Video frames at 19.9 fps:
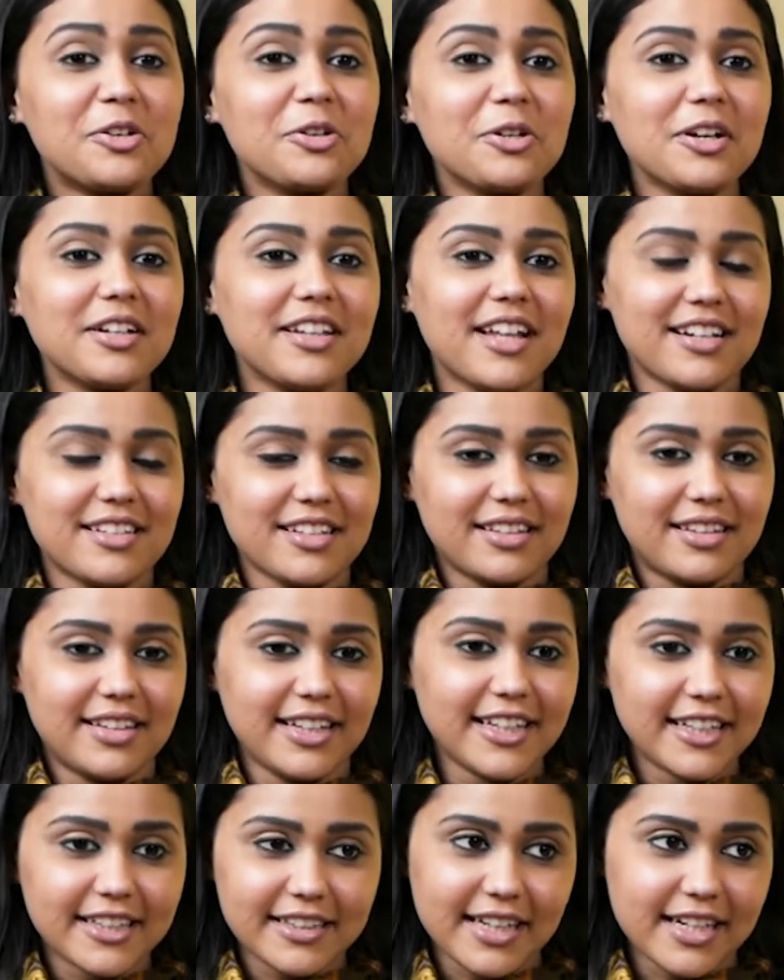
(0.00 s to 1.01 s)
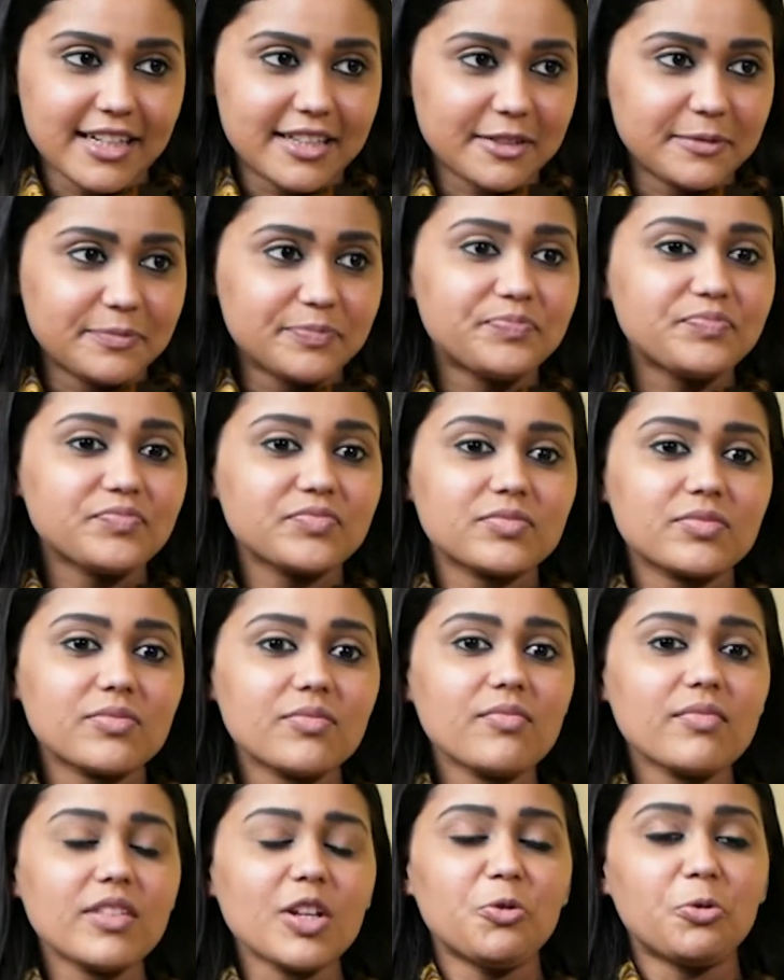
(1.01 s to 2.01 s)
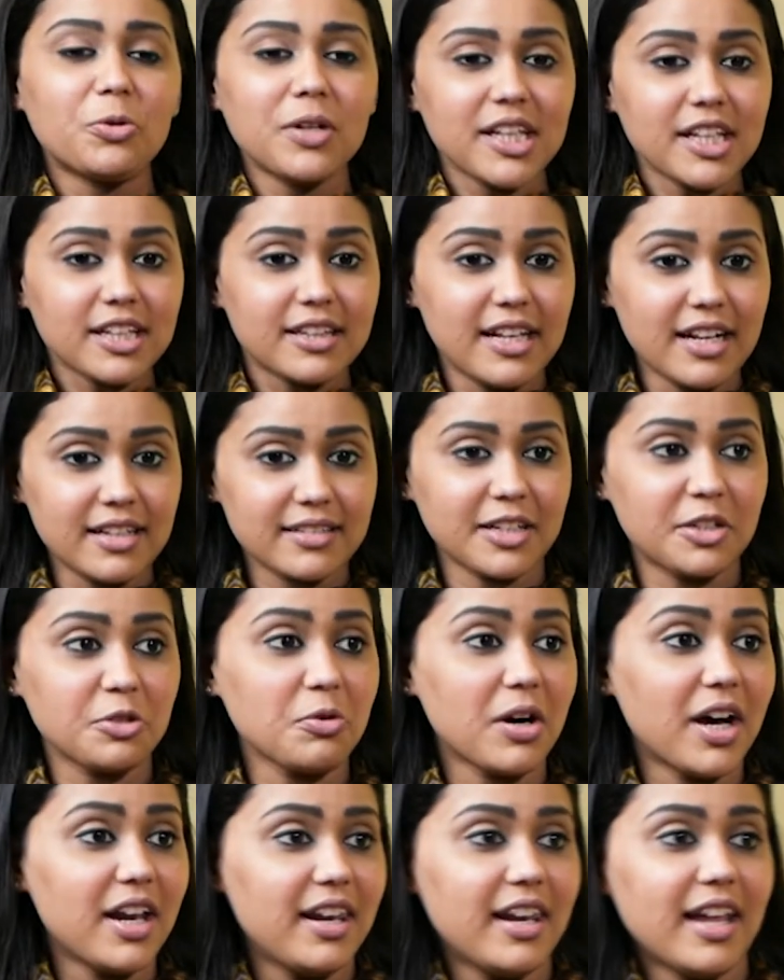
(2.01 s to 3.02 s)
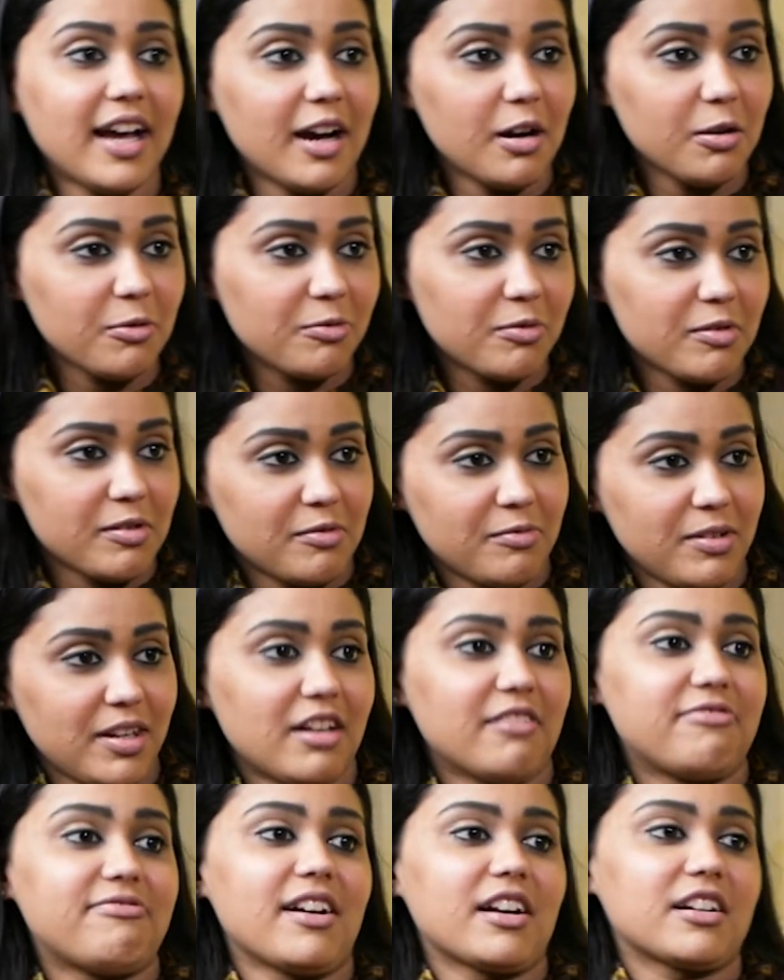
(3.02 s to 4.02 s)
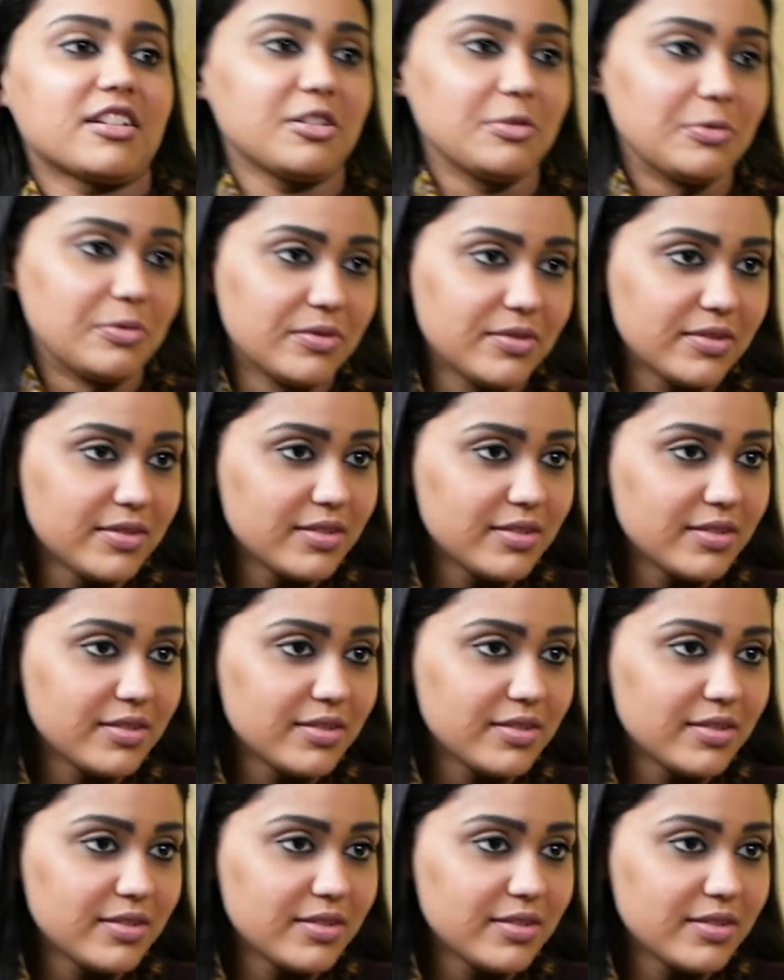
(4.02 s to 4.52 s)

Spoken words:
There's a thing that only the things that you allow will affect you.